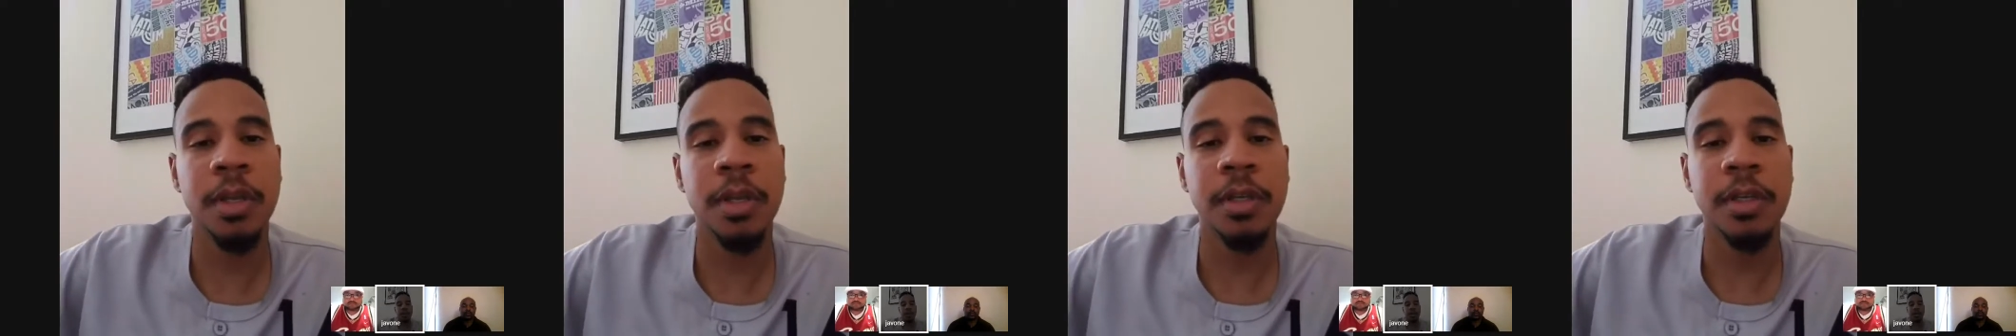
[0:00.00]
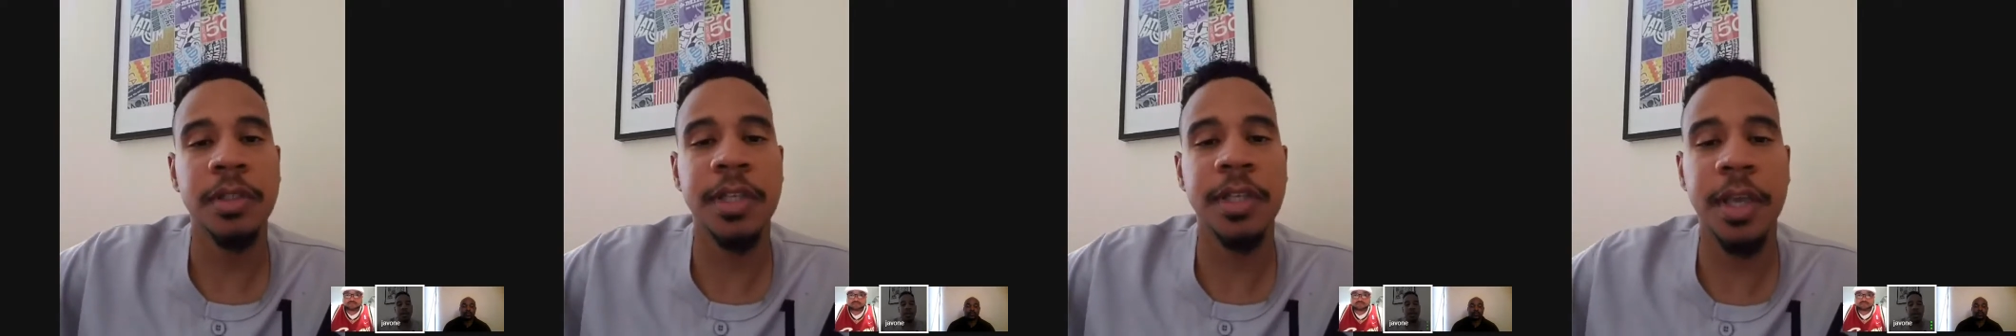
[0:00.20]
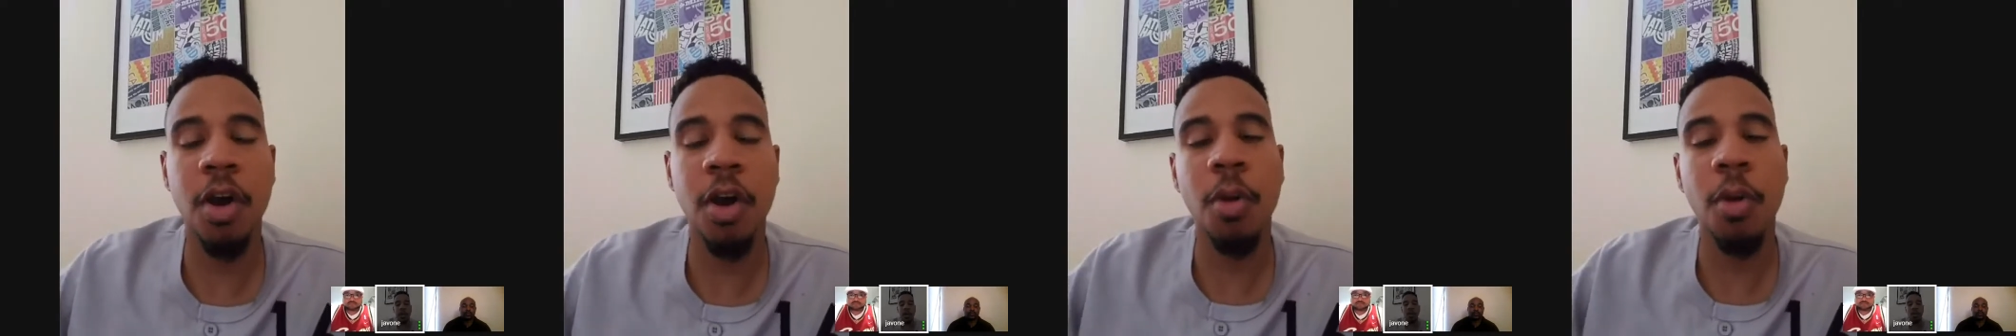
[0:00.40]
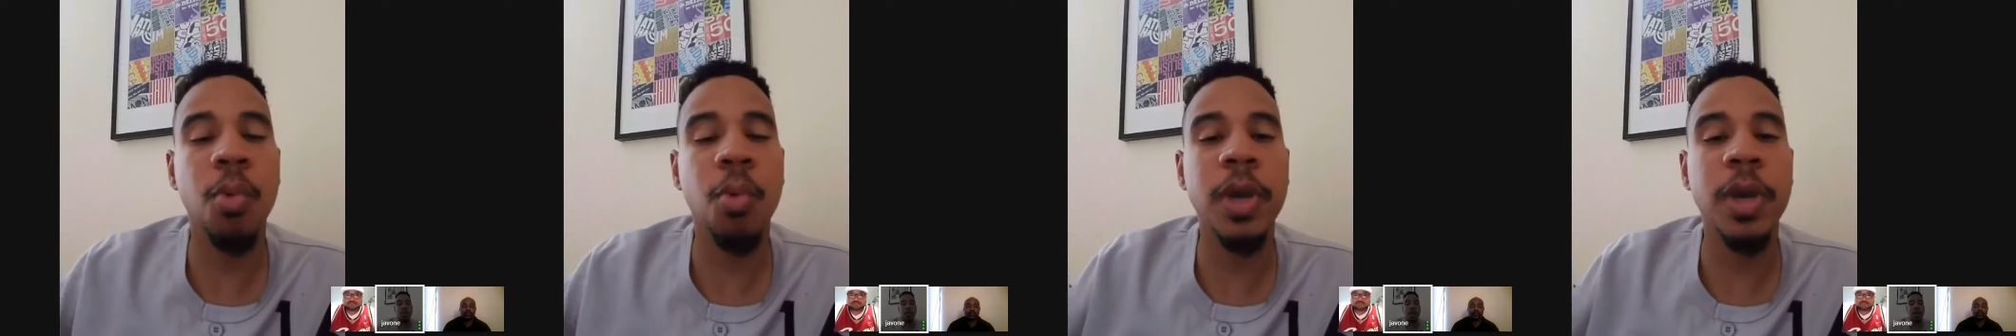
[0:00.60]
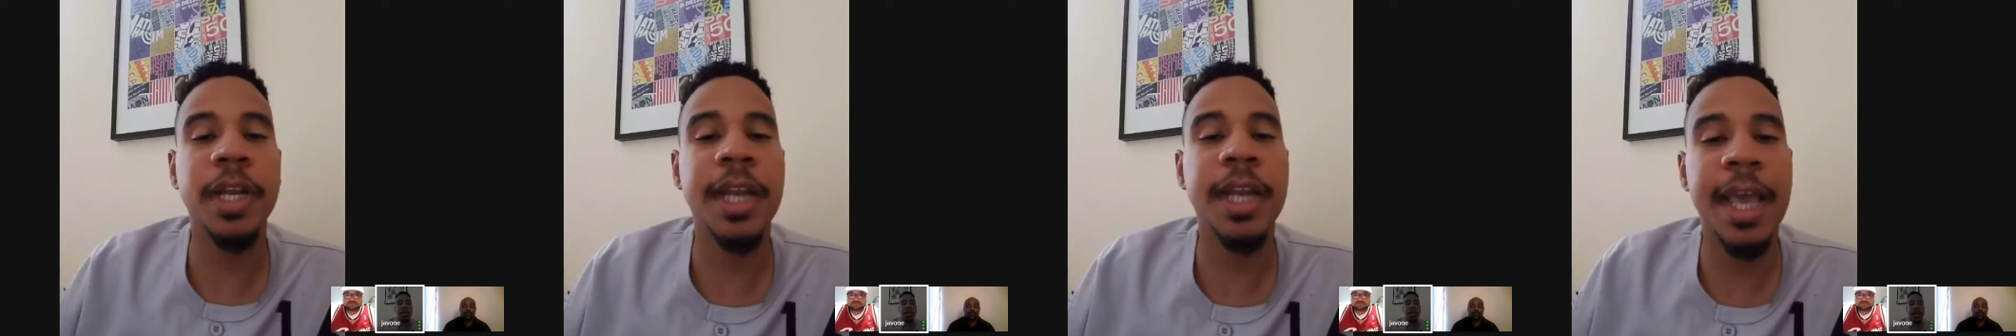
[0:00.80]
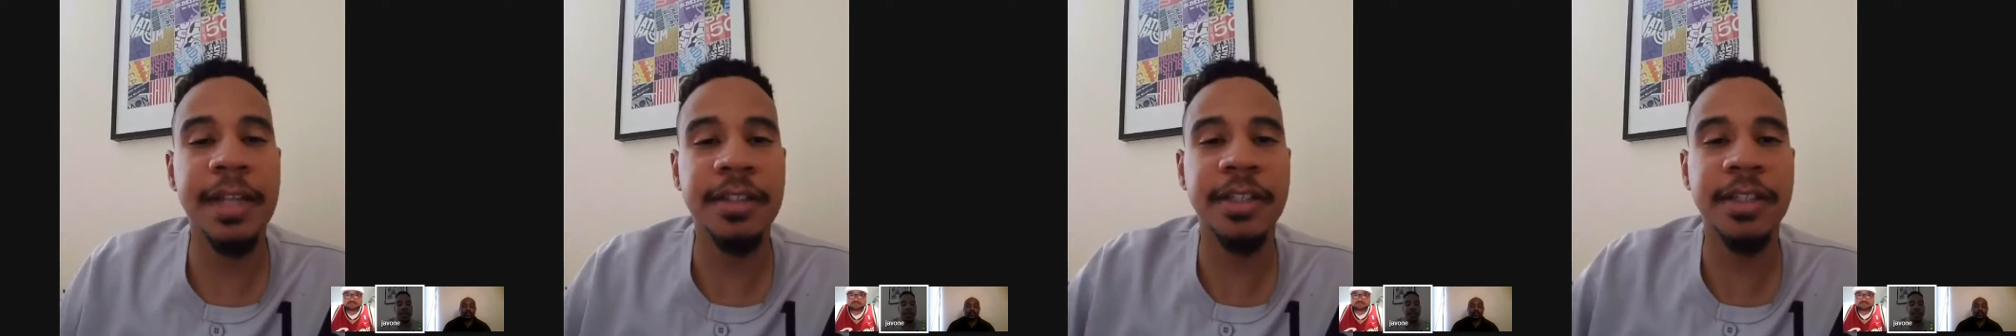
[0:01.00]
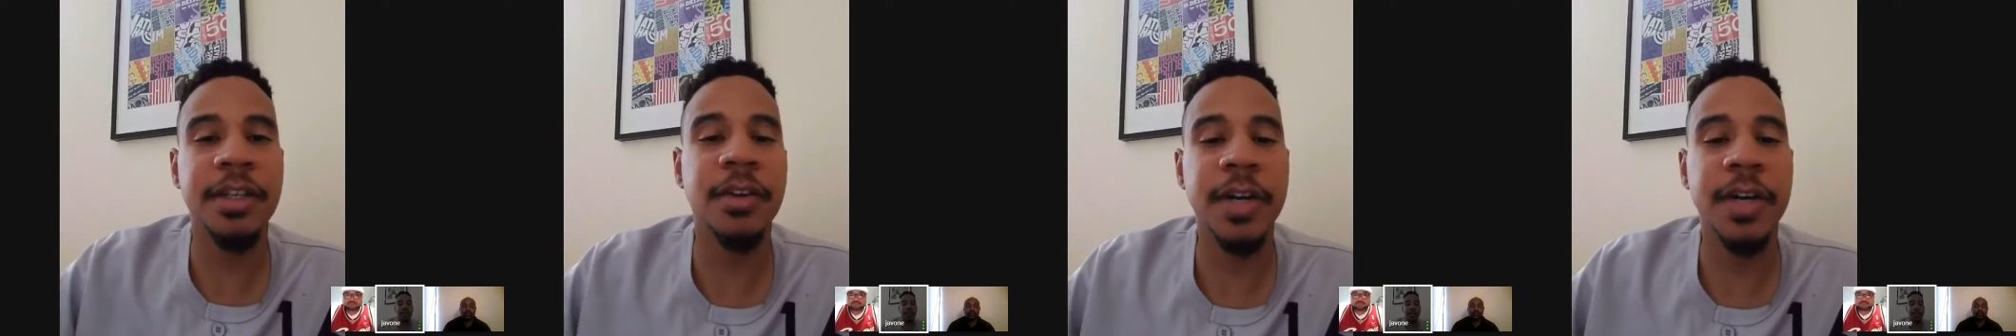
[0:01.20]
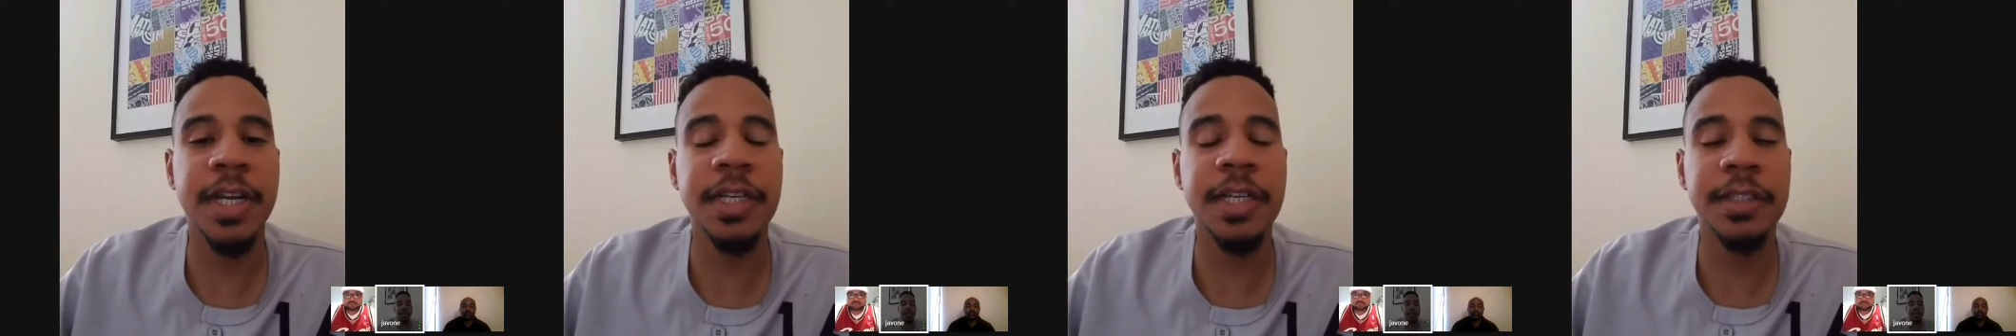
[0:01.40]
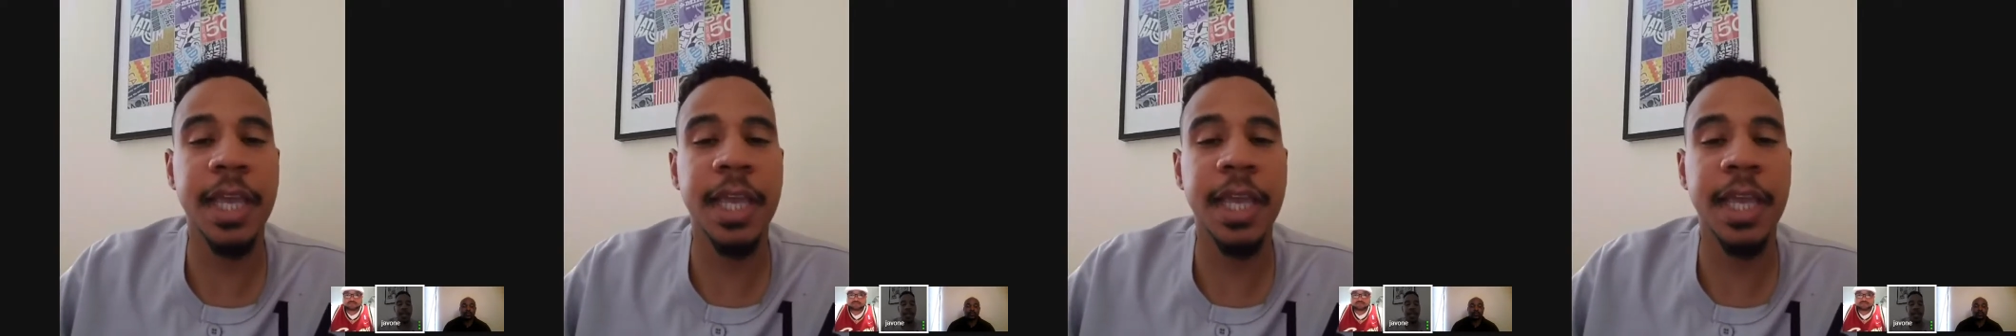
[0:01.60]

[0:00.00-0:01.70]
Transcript: to help win that series,